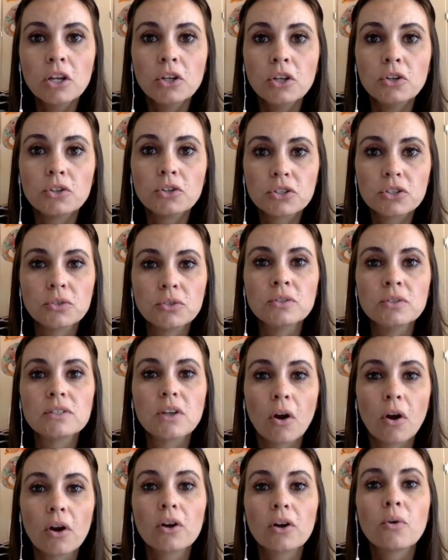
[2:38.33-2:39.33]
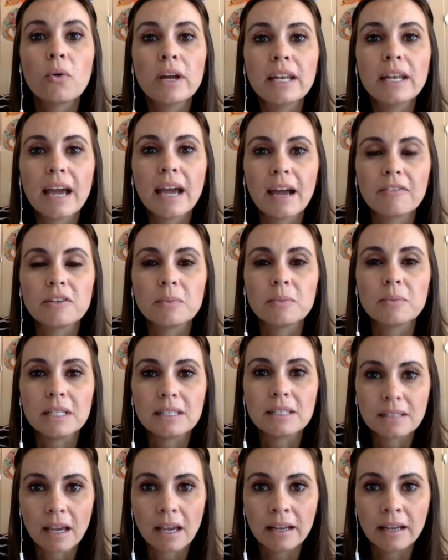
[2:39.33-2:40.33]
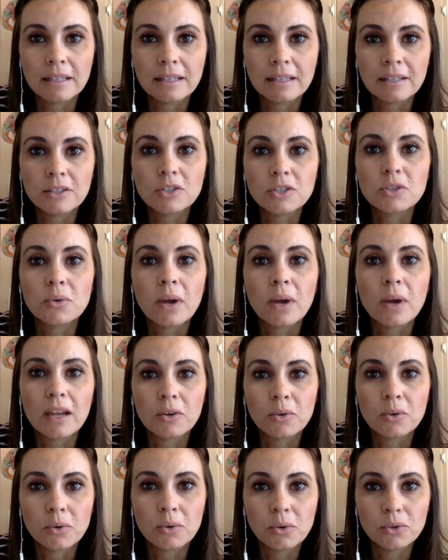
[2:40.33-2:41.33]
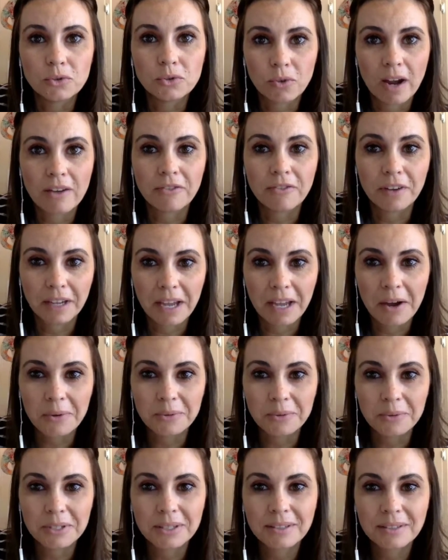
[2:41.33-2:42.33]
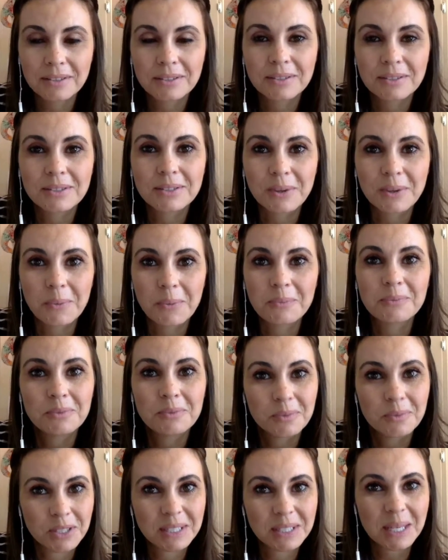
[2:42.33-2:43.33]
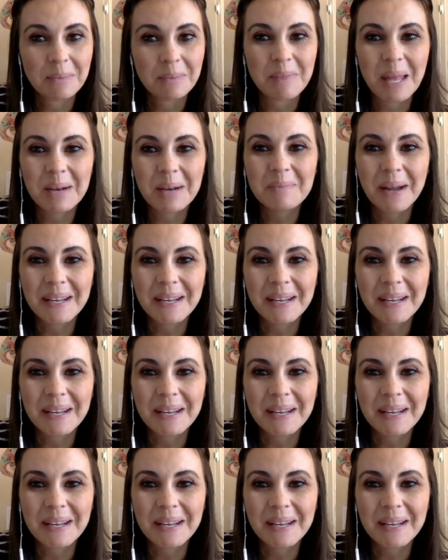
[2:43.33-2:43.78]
your students are going to have to be signed into a Google Drive account. So just keep that in